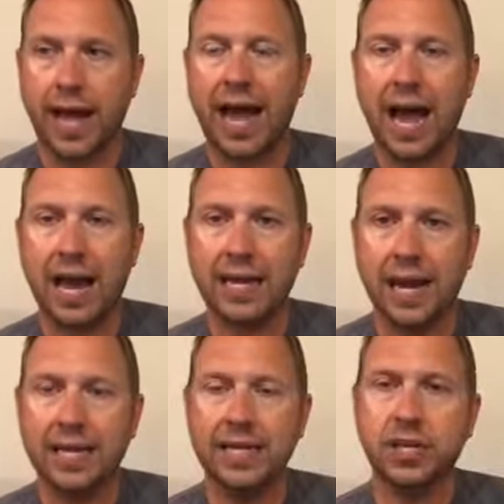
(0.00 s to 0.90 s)

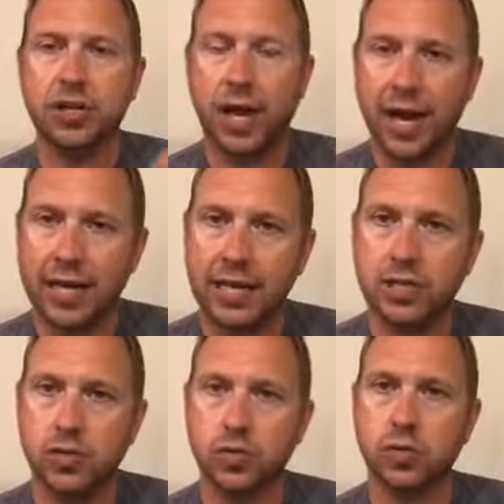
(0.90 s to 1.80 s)
I
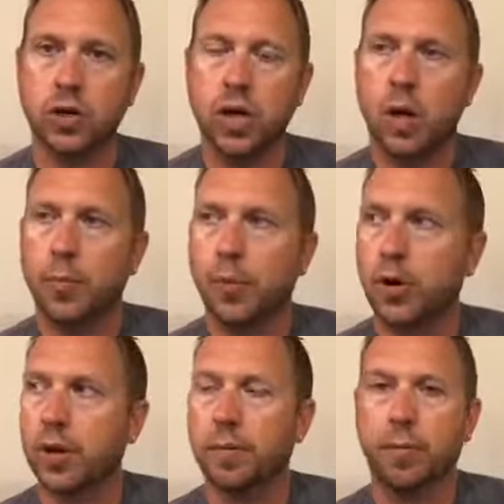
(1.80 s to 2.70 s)
need to put